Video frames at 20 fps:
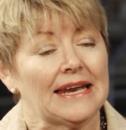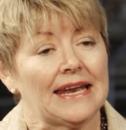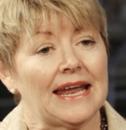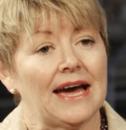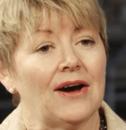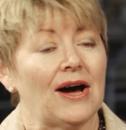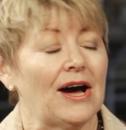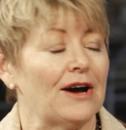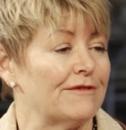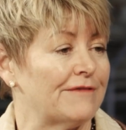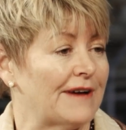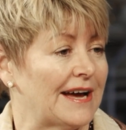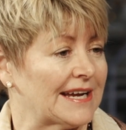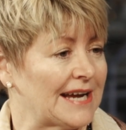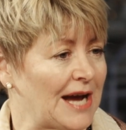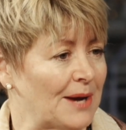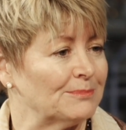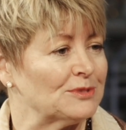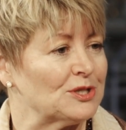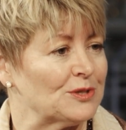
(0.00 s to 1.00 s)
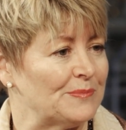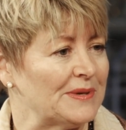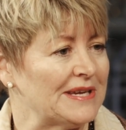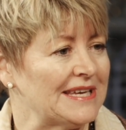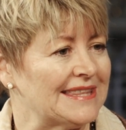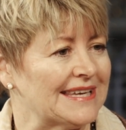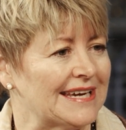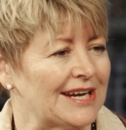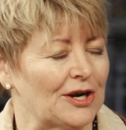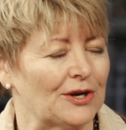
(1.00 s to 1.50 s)
Now, how have I come to
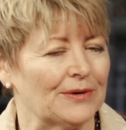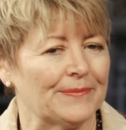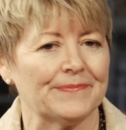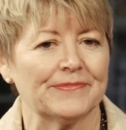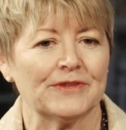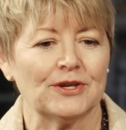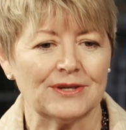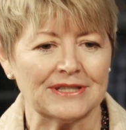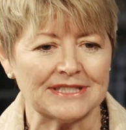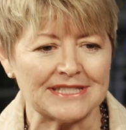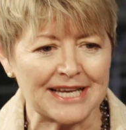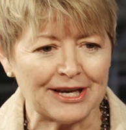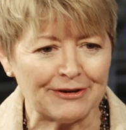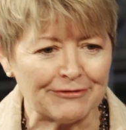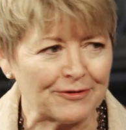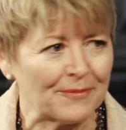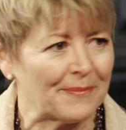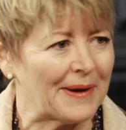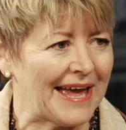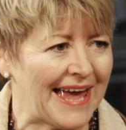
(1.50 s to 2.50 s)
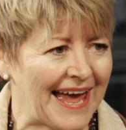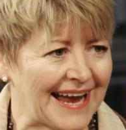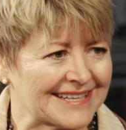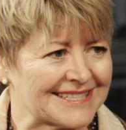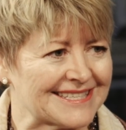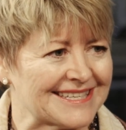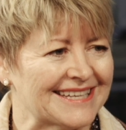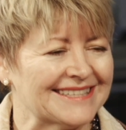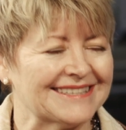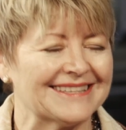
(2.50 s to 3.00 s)
be there? You can tell from my
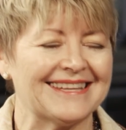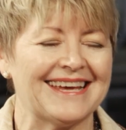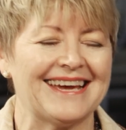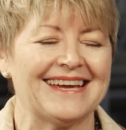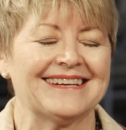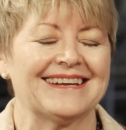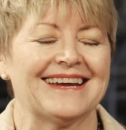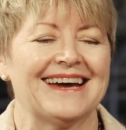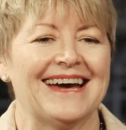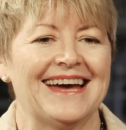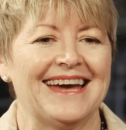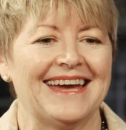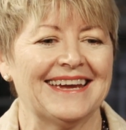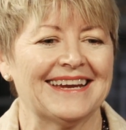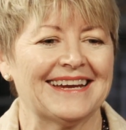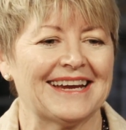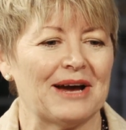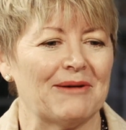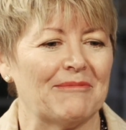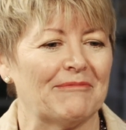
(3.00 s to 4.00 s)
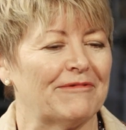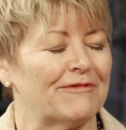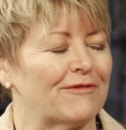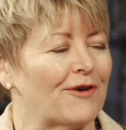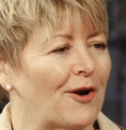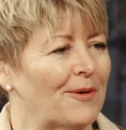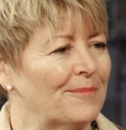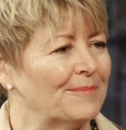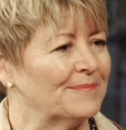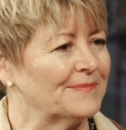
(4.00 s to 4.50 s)
accent that I come
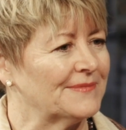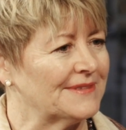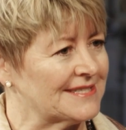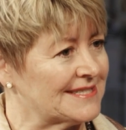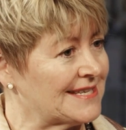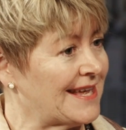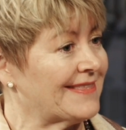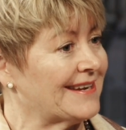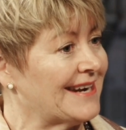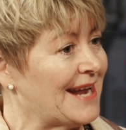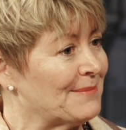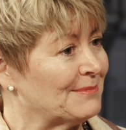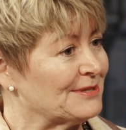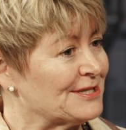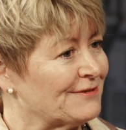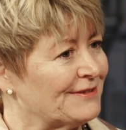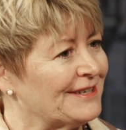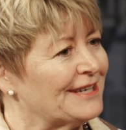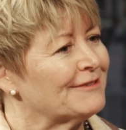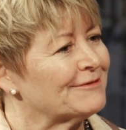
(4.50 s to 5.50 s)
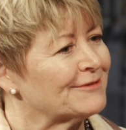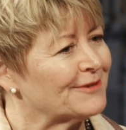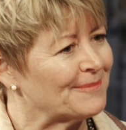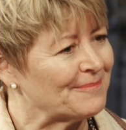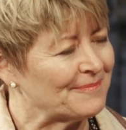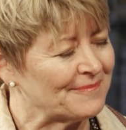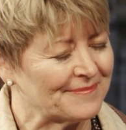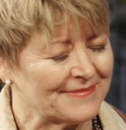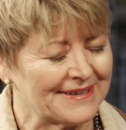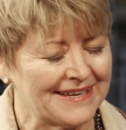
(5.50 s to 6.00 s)
from the Southern Hemisphere,
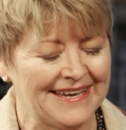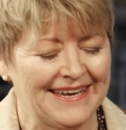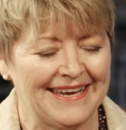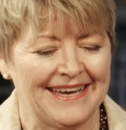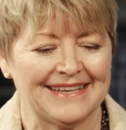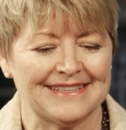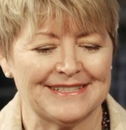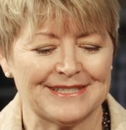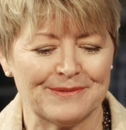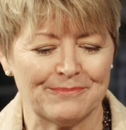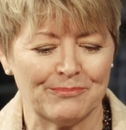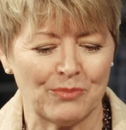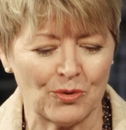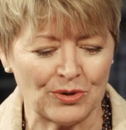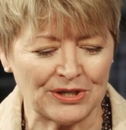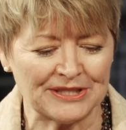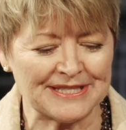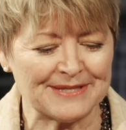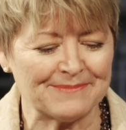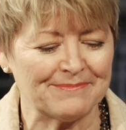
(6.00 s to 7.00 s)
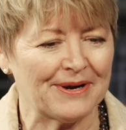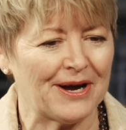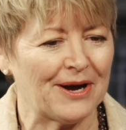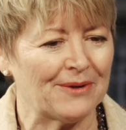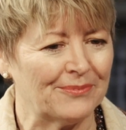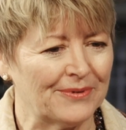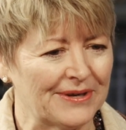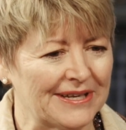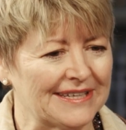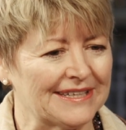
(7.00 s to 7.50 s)
from born in
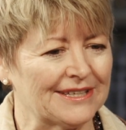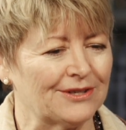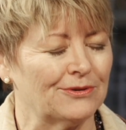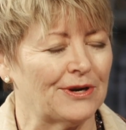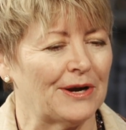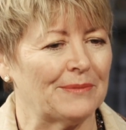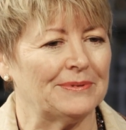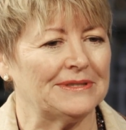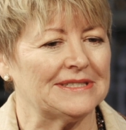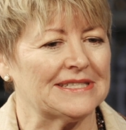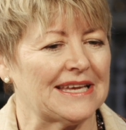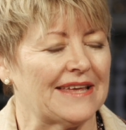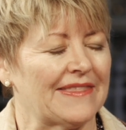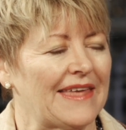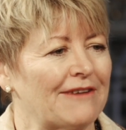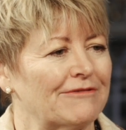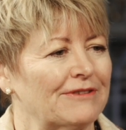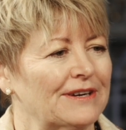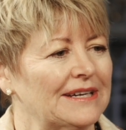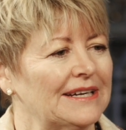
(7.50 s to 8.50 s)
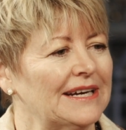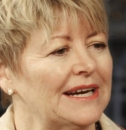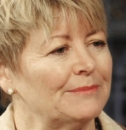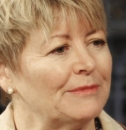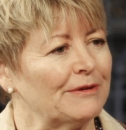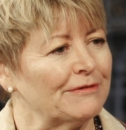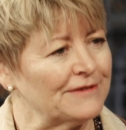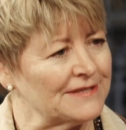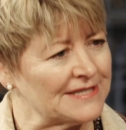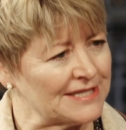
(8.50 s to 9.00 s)
Zimbabwe and grew up in South Africa. I'm
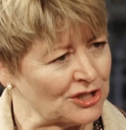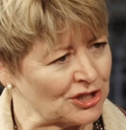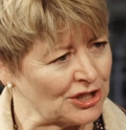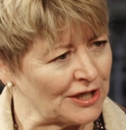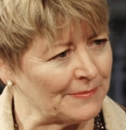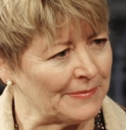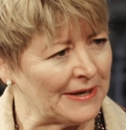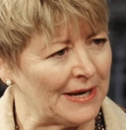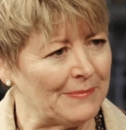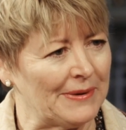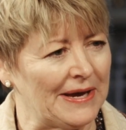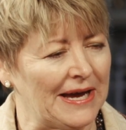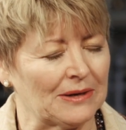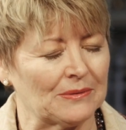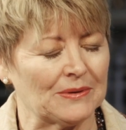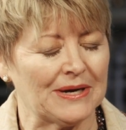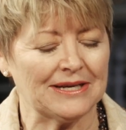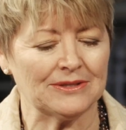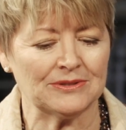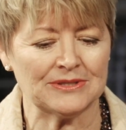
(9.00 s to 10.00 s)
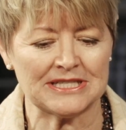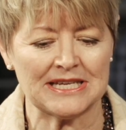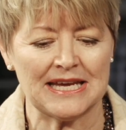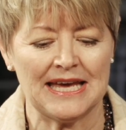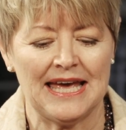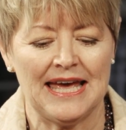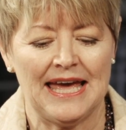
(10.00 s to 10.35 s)
a physician by background.